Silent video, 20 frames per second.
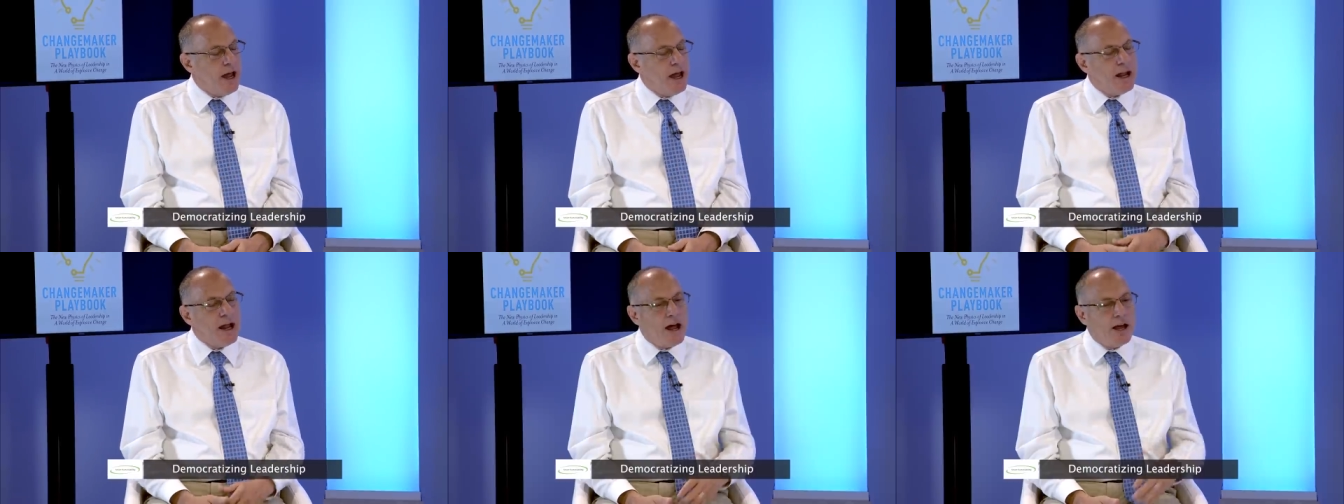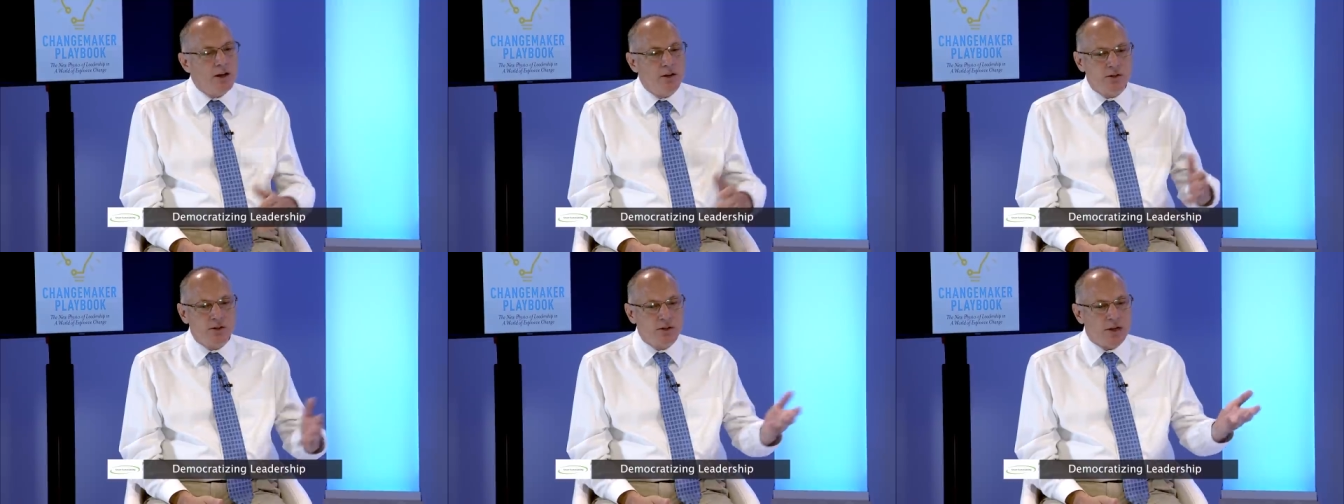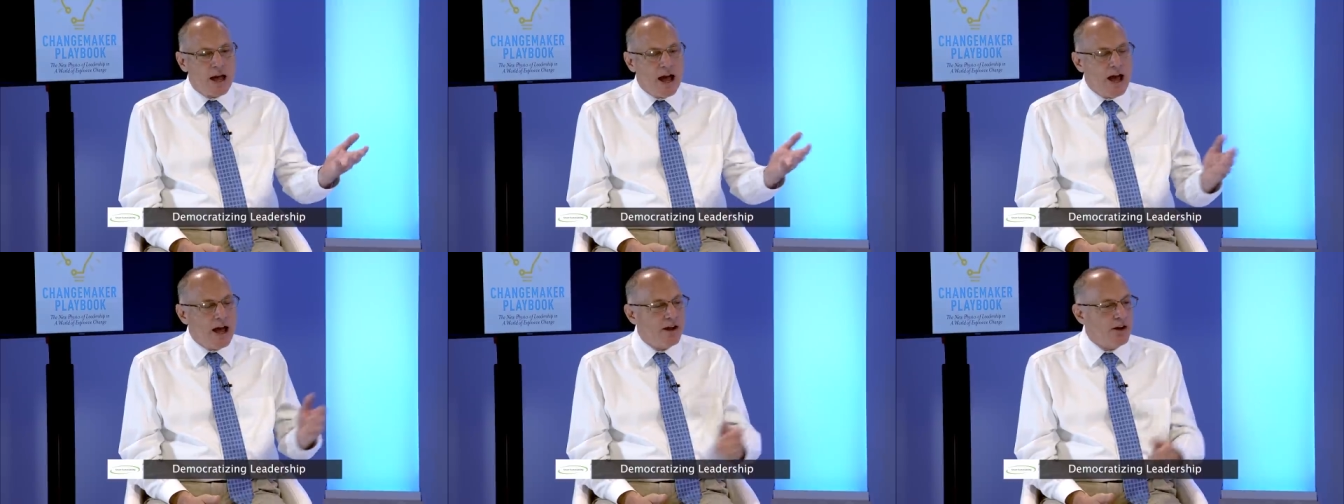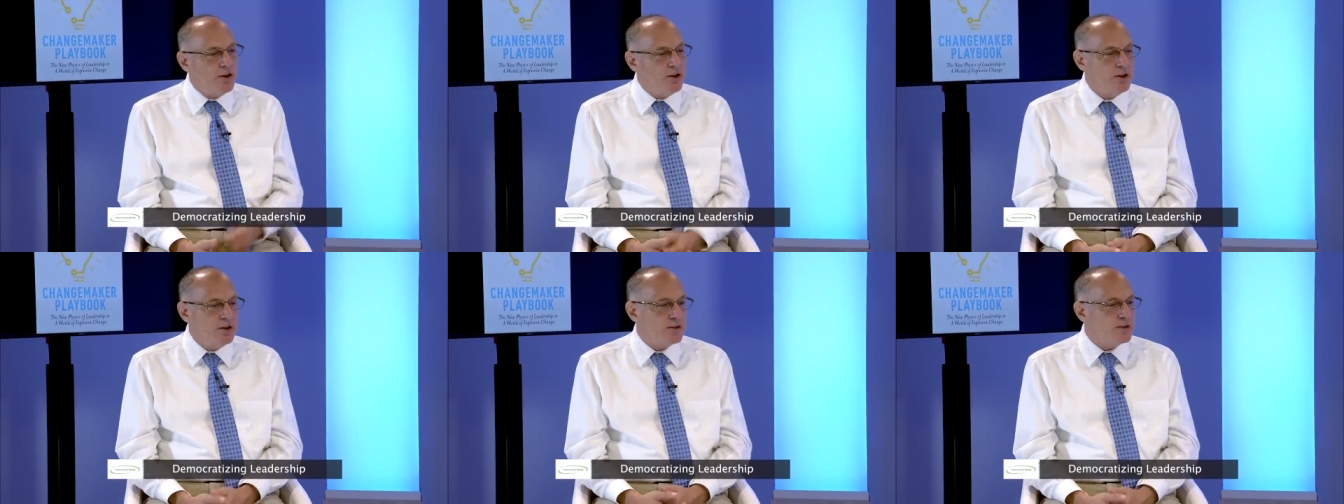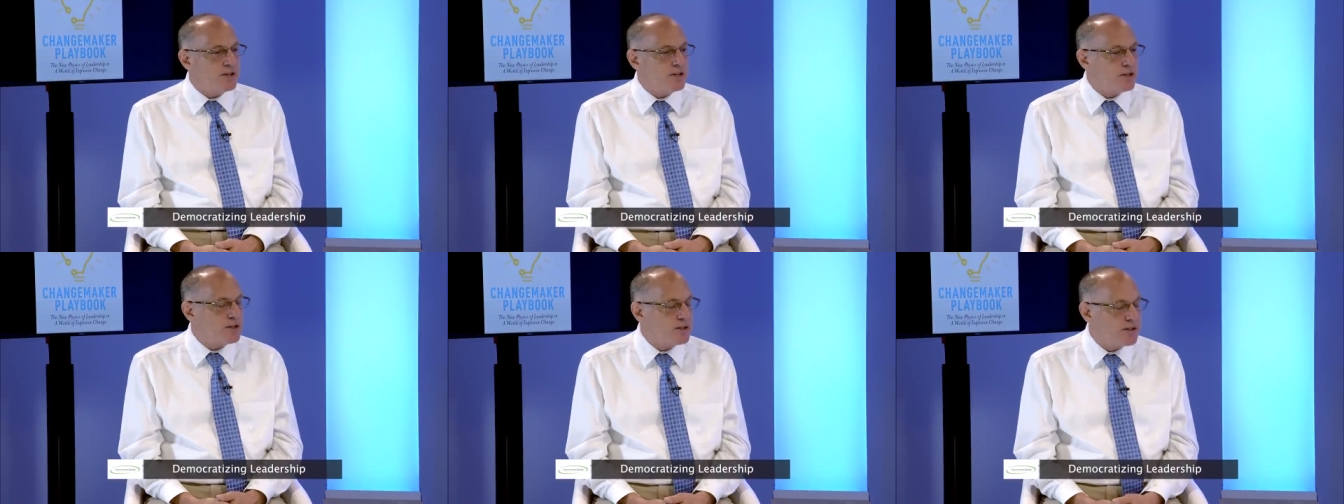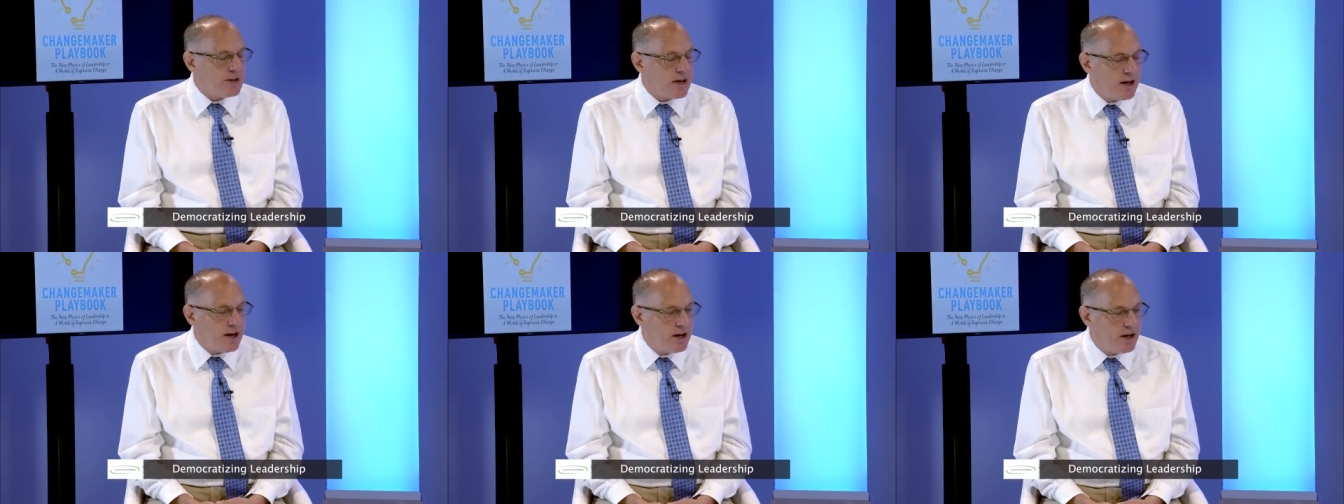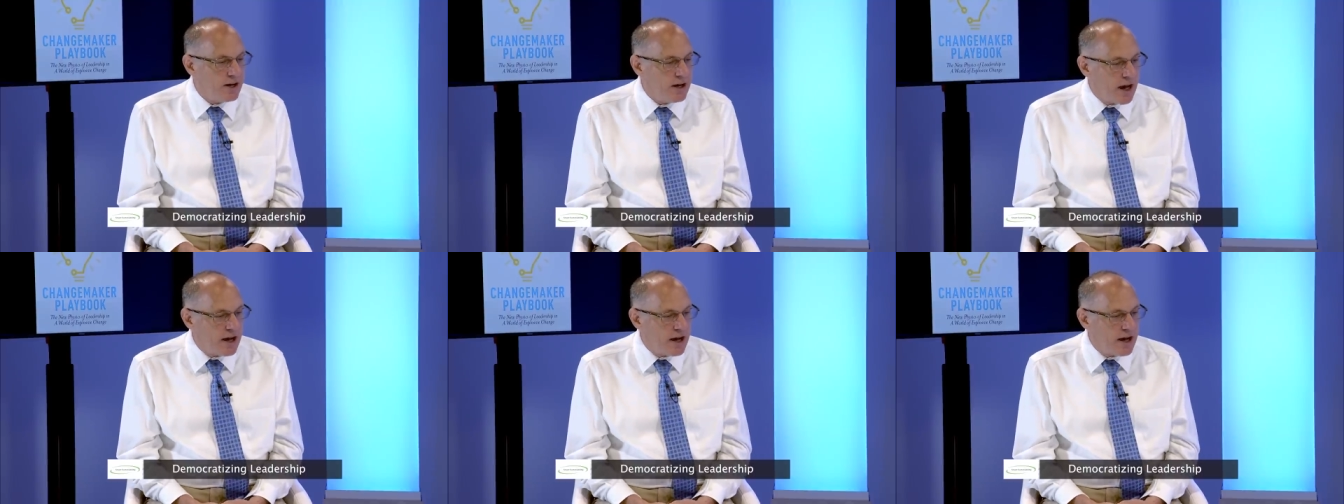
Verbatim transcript: And I usually I use this uh,